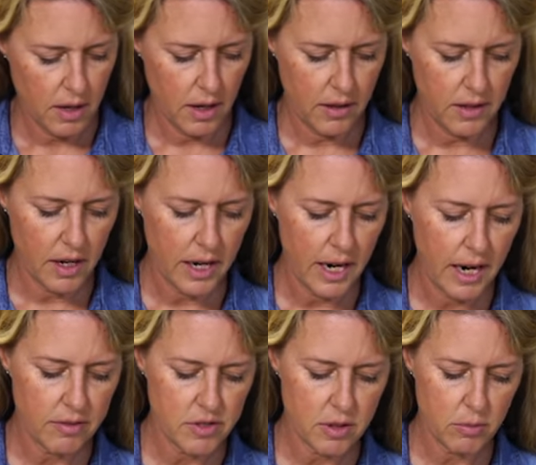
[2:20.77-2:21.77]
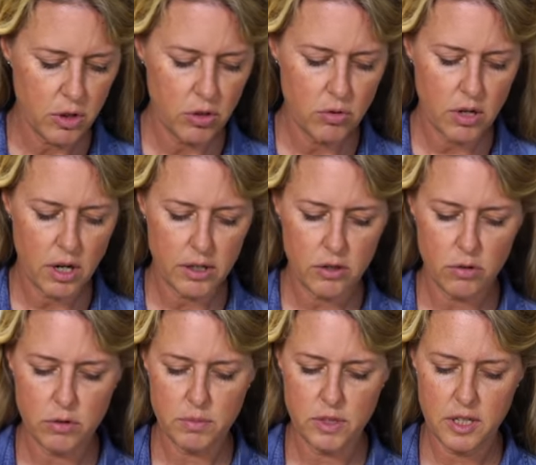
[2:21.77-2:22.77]
And then I have some Yukon
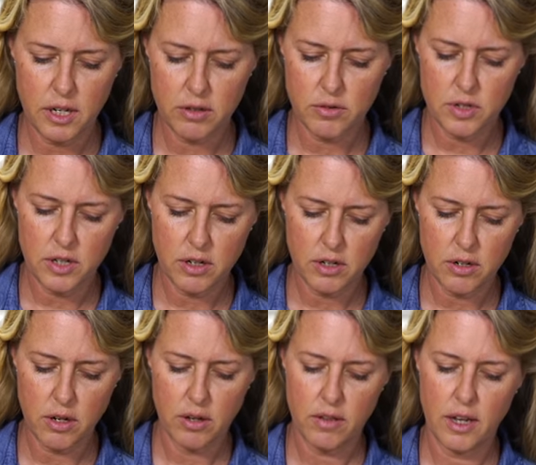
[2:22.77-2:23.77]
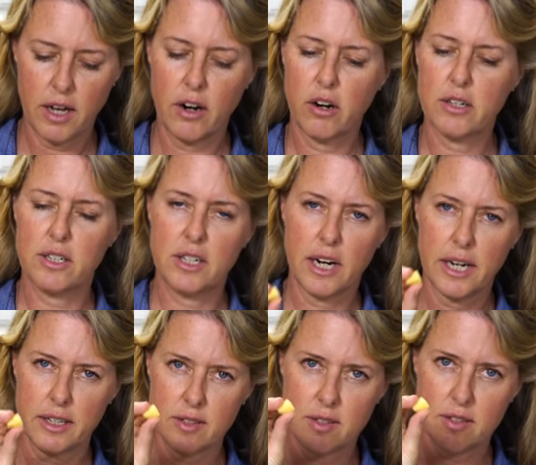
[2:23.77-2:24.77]
Gold potatoes here that are
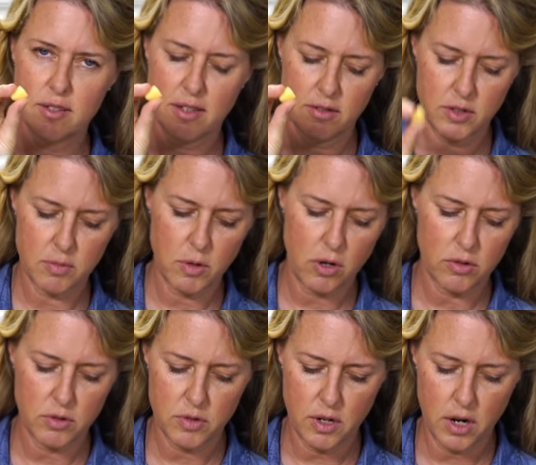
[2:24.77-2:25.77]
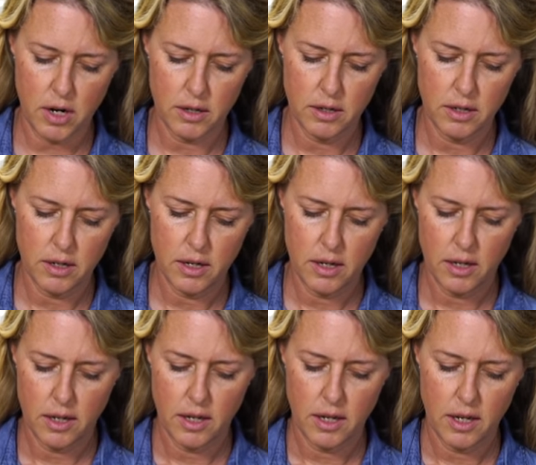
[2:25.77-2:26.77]
diced. See how small those are?
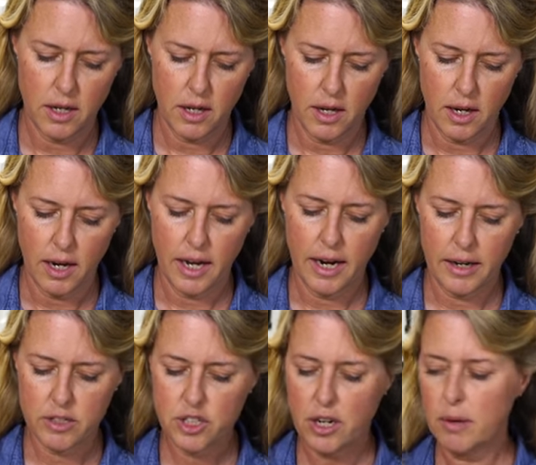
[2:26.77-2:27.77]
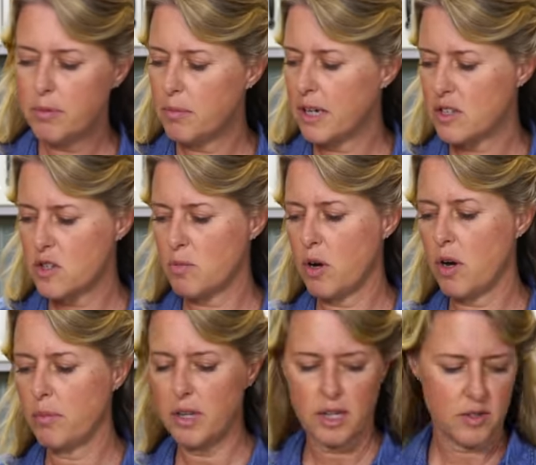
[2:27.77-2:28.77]
And I chop them that
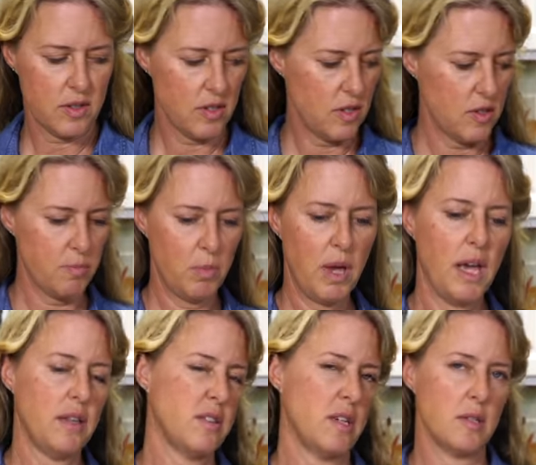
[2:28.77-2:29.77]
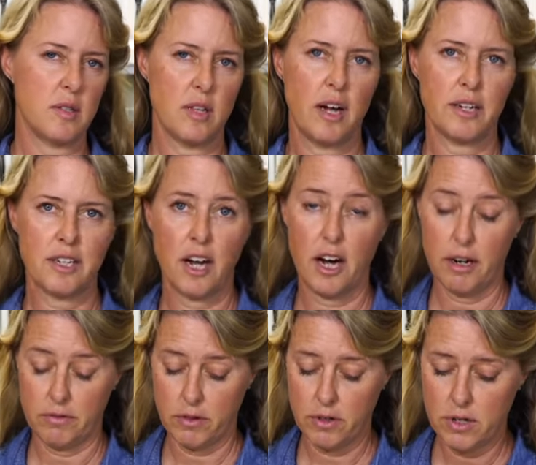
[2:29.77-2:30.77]
small because this is baked and it's not
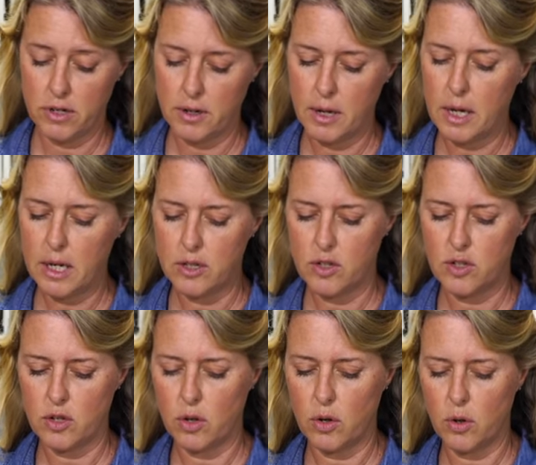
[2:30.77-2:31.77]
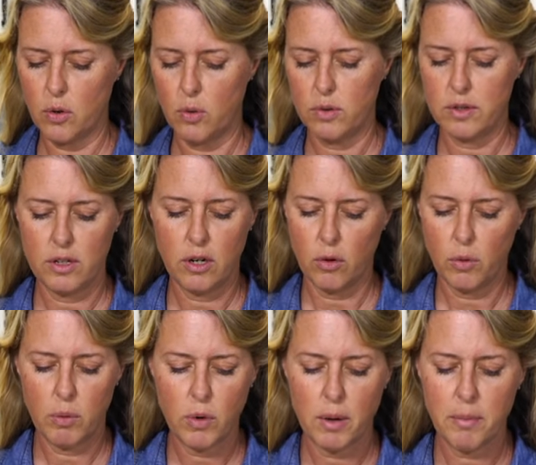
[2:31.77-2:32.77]
covered. So, you know, we
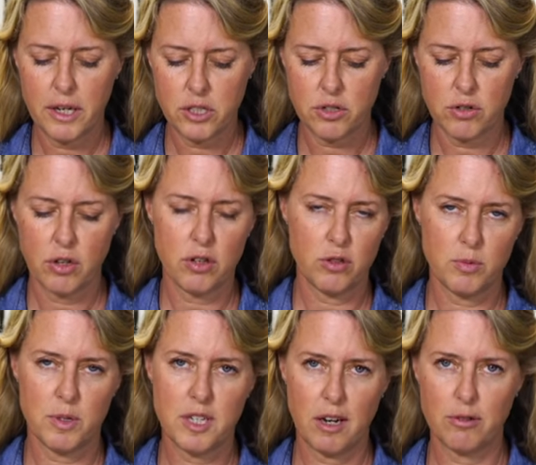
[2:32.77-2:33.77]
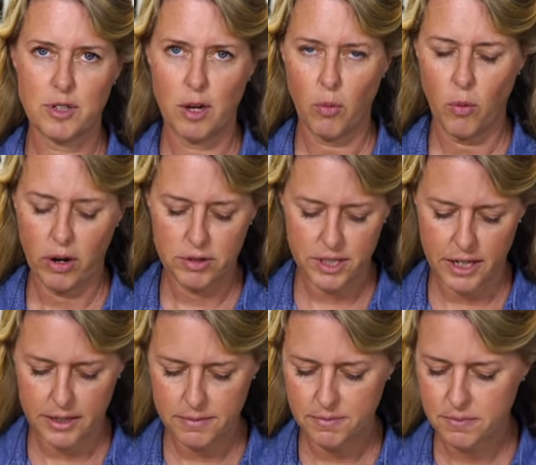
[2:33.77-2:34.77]
want to make sure that those potatoes get well
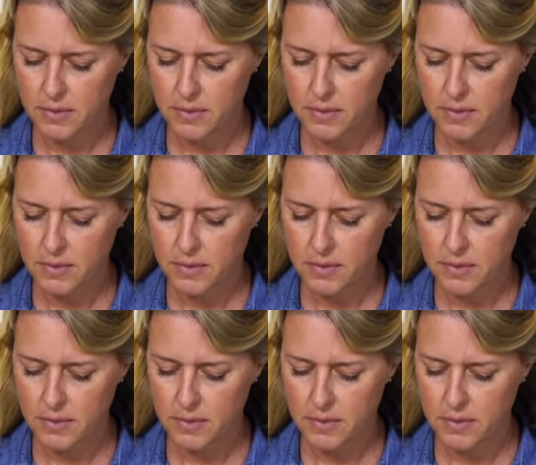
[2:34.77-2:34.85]
done.